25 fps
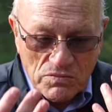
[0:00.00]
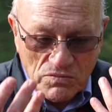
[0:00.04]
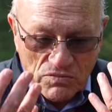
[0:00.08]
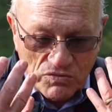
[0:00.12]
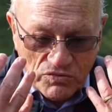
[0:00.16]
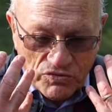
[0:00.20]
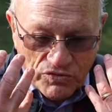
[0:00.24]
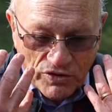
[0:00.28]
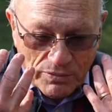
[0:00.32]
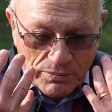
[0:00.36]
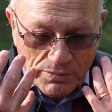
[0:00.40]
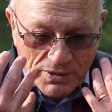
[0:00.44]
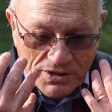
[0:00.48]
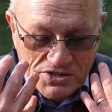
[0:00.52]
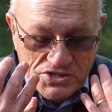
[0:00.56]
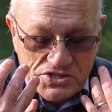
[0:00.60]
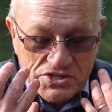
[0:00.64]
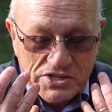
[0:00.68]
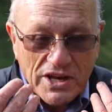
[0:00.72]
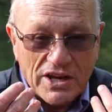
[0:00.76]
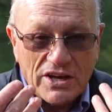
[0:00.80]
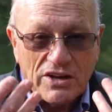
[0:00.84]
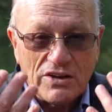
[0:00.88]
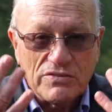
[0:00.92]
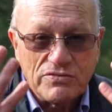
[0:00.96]
From
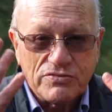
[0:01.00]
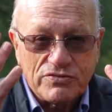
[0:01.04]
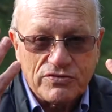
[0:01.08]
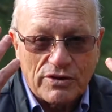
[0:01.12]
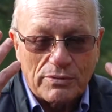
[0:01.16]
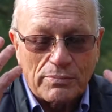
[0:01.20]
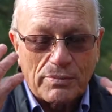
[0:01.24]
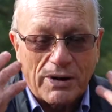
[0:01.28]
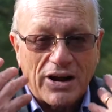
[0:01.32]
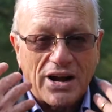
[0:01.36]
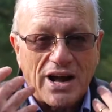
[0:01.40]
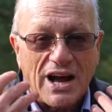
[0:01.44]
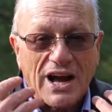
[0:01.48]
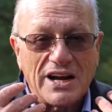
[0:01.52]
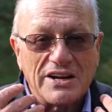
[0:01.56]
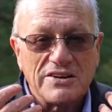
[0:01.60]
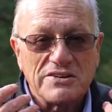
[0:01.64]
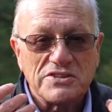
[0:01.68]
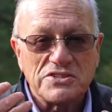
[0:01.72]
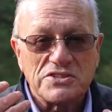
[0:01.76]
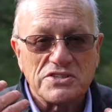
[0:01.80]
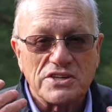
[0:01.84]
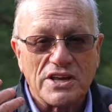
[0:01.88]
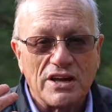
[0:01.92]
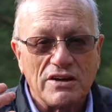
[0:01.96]
ourself, from our higher
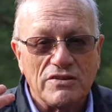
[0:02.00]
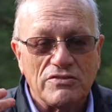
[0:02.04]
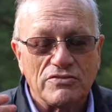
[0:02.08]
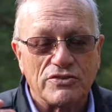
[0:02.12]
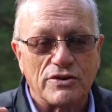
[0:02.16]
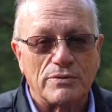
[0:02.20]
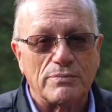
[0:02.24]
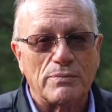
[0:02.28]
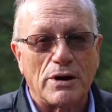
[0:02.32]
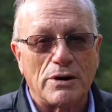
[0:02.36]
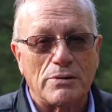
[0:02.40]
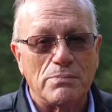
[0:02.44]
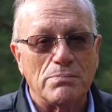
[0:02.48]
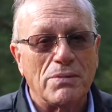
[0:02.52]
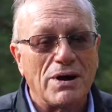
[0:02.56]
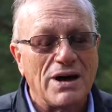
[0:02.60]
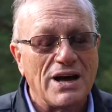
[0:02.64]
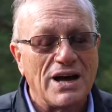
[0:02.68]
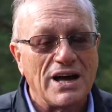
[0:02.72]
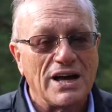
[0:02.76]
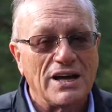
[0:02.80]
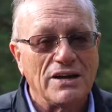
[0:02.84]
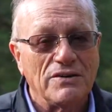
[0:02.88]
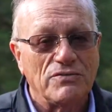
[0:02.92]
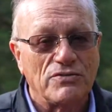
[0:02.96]
self, from our
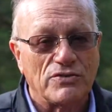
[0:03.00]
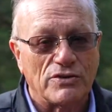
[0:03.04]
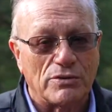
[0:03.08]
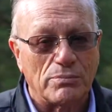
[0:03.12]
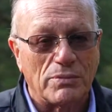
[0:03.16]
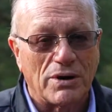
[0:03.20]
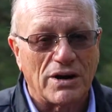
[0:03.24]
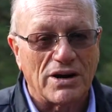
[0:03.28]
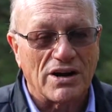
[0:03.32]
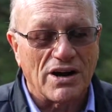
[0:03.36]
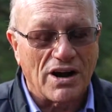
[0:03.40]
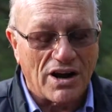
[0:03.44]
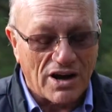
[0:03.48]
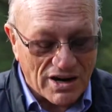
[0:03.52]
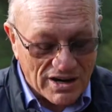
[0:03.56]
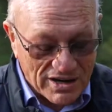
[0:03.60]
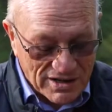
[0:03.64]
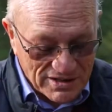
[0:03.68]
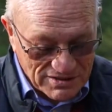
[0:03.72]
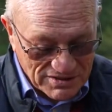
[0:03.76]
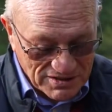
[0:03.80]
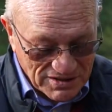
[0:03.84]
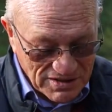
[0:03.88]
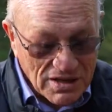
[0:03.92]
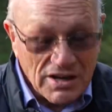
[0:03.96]
mind, from our
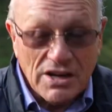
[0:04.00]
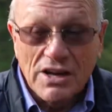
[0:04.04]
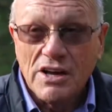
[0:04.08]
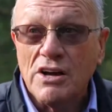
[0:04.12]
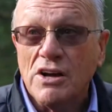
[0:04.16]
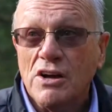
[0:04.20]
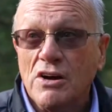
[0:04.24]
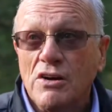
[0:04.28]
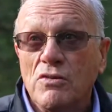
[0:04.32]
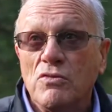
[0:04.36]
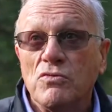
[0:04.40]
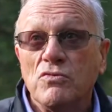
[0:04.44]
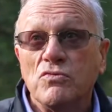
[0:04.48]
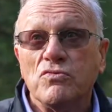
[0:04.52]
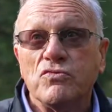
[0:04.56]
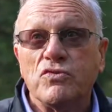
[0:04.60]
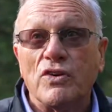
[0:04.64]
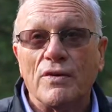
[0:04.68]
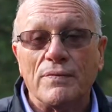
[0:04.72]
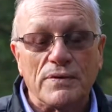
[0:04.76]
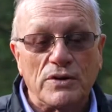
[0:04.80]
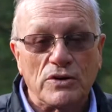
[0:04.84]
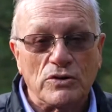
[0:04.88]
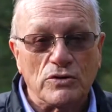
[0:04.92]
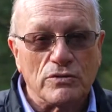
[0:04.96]
heart,
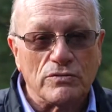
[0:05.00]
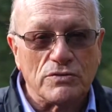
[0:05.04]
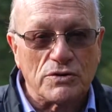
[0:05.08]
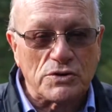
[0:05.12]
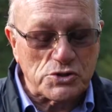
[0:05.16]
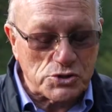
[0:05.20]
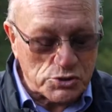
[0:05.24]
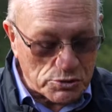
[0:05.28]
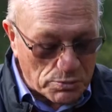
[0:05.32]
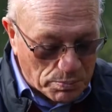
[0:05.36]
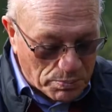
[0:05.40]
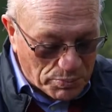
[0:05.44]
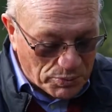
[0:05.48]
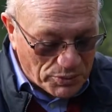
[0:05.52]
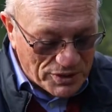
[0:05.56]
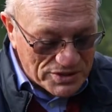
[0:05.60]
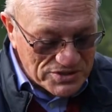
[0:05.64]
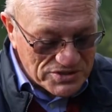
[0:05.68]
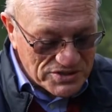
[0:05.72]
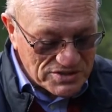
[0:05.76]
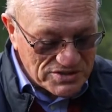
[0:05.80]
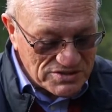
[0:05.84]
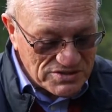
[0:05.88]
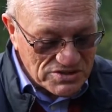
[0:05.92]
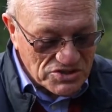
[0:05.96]
from the universal
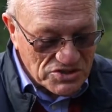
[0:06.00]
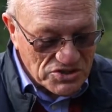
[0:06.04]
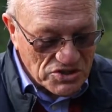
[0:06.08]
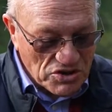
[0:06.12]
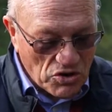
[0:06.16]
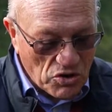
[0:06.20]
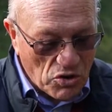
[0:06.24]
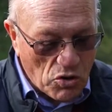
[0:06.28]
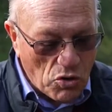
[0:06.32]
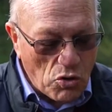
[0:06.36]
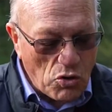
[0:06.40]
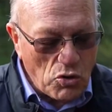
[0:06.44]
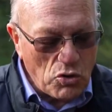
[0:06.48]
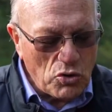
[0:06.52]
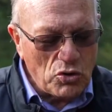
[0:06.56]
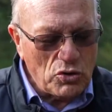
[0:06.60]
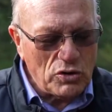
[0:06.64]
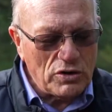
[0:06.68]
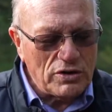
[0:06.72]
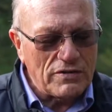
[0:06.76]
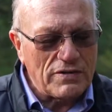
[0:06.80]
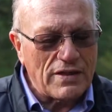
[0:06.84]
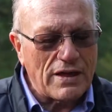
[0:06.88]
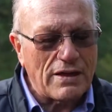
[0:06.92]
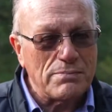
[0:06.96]
presence,
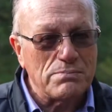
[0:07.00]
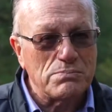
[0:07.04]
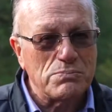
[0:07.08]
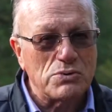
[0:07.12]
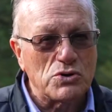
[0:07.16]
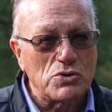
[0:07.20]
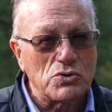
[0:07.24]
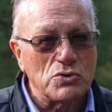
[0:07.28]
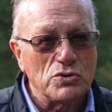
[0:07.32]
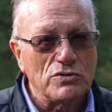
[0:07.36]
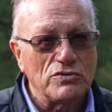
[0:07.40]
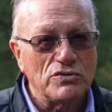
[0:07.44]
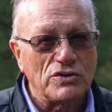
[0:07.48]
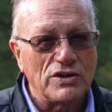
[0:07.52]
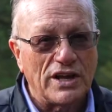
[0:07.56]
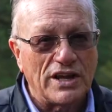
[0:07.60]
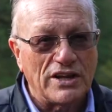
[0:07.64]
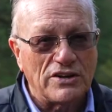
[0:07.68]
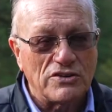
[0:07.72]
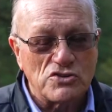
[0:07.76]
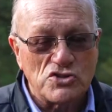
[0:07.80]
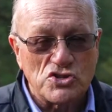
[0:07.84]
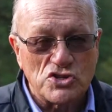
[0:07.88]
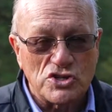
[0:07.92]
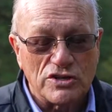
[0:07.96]
all of that beautiful
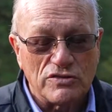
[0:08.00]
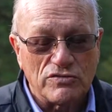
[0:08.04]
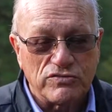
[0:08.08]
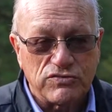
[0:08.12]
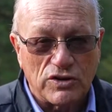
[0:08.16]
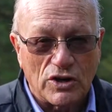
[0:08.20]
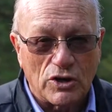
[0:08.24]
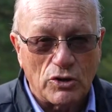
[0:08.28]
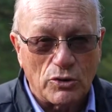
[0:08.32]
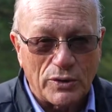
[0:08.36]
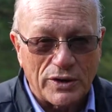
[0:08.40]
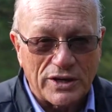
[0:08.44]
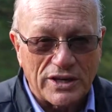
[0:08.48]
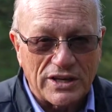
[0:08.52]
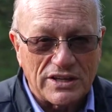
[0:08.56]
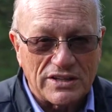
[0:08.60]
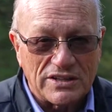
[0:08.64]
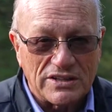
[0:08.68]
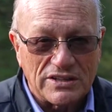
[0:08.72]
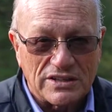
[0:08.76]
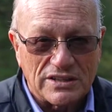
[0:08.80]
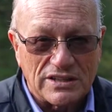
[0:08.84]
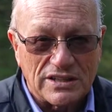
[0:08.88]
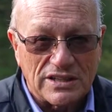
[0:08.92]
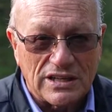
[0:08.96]
energy flowing
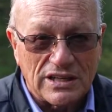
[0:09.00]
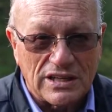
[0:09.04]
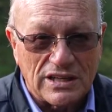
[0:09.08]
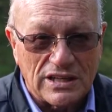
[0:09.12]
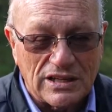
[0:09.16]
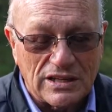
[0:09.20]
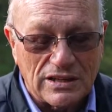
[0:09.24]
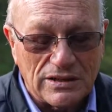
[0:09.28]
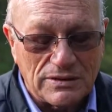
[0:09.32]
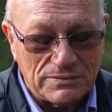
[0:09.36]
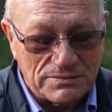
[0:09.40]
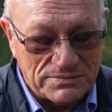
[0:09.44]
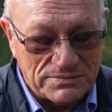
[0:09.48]
into the knee.